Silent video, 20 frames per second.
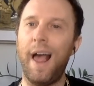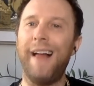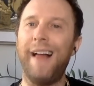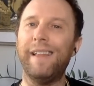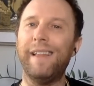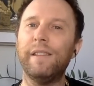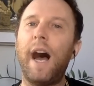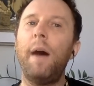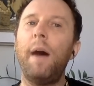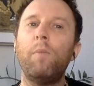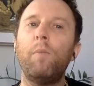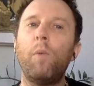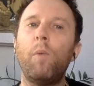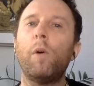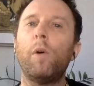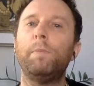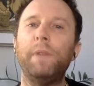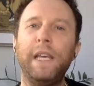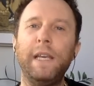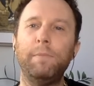A lot
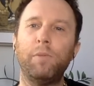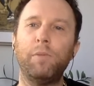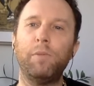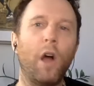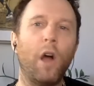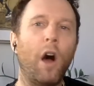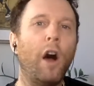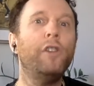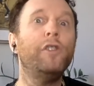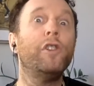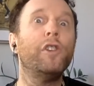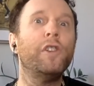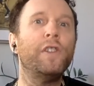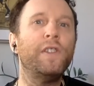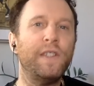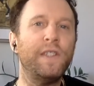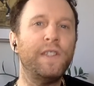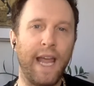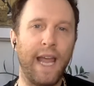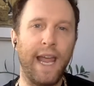more people
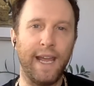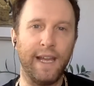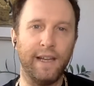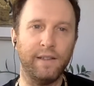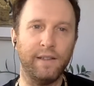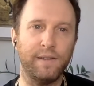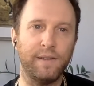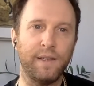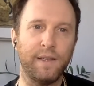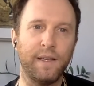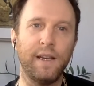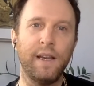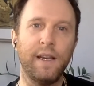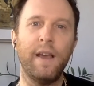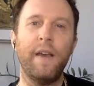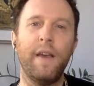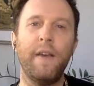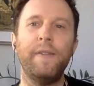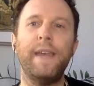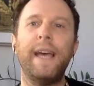understand
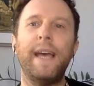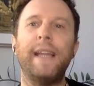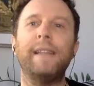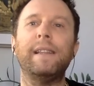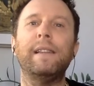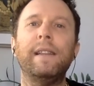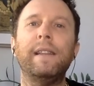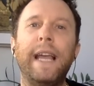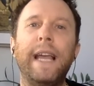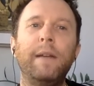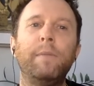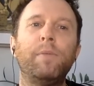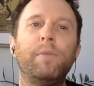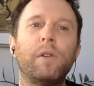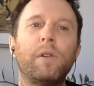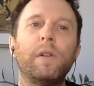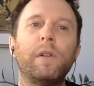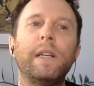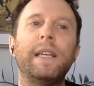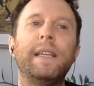that
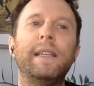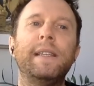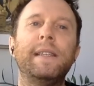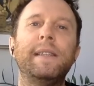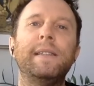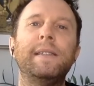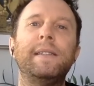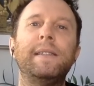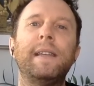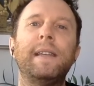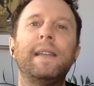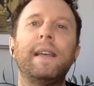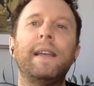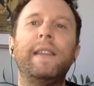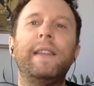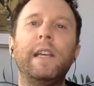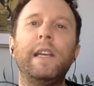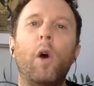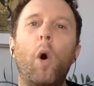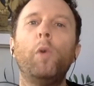labor is
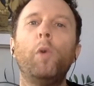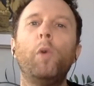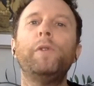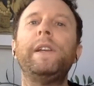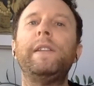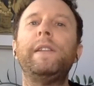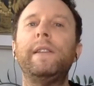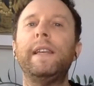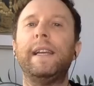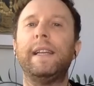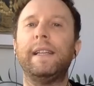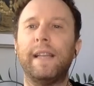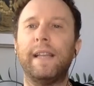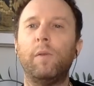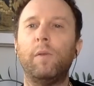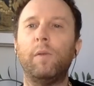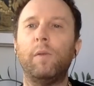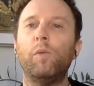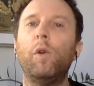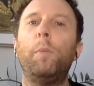the only thing
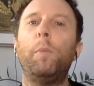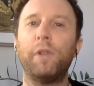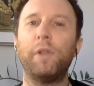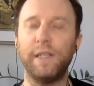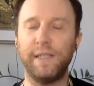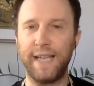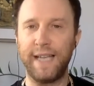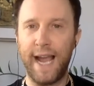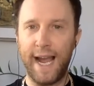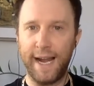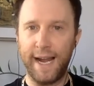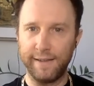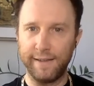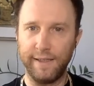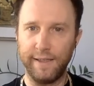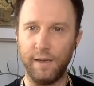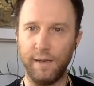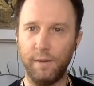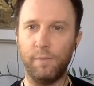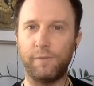that will protect
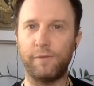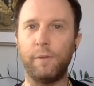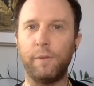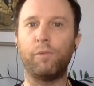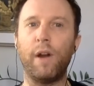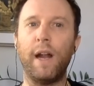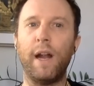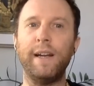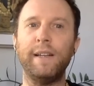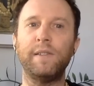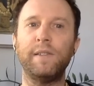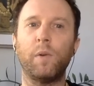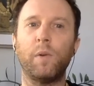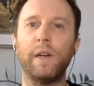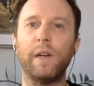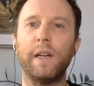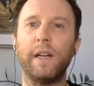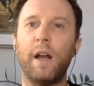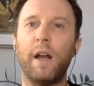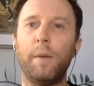them from
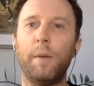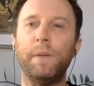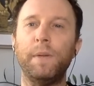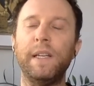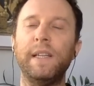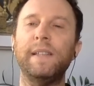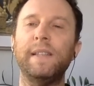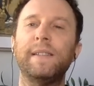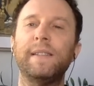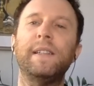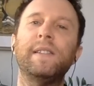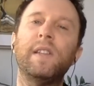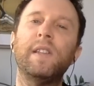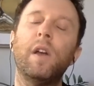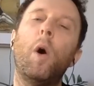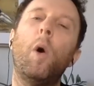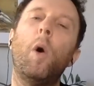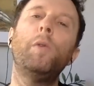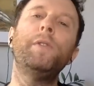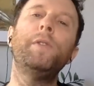predatory companies and is the
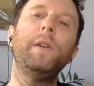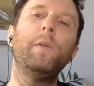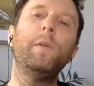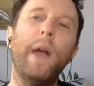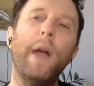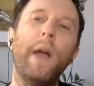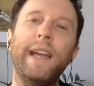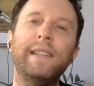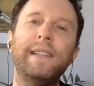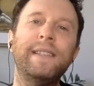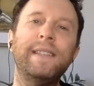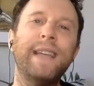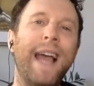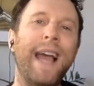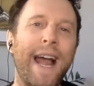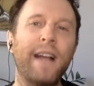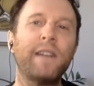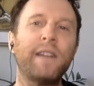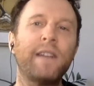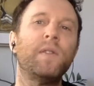only way
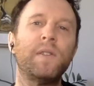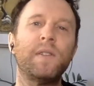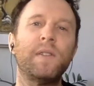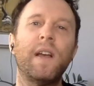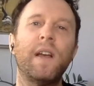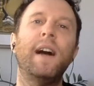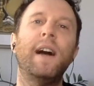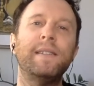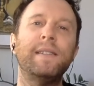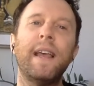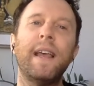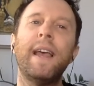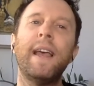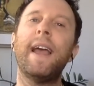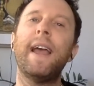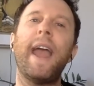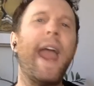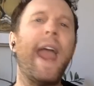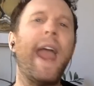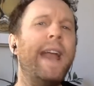to exercise
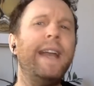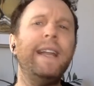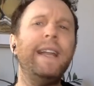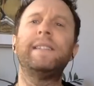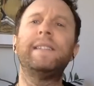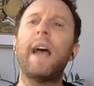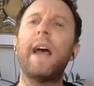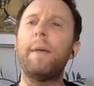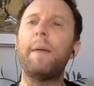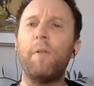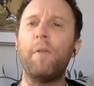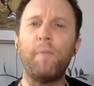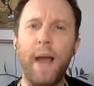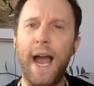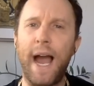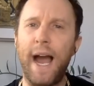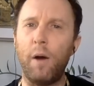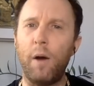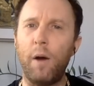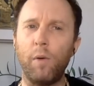any type of
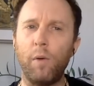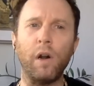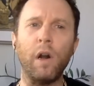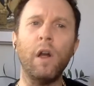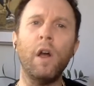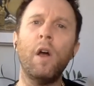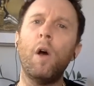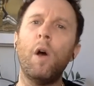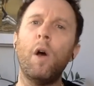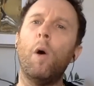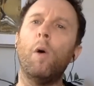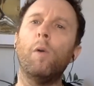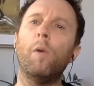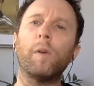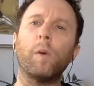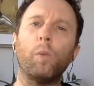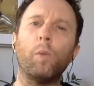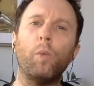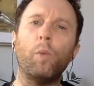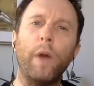power
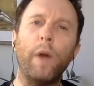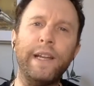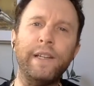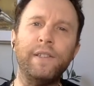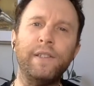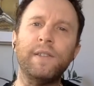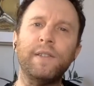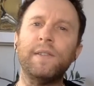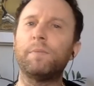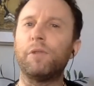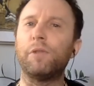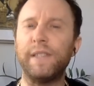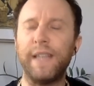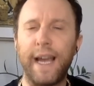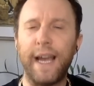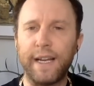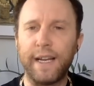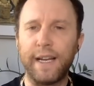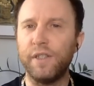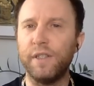over wages,
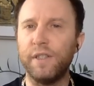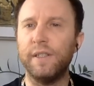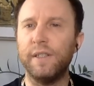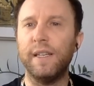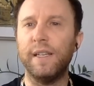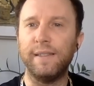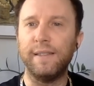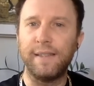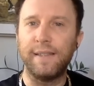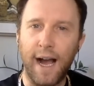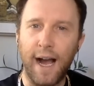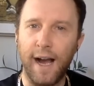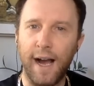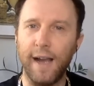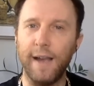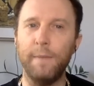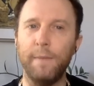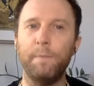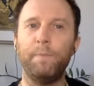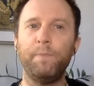protection, and
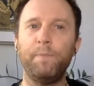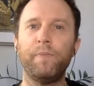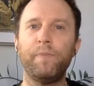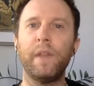time.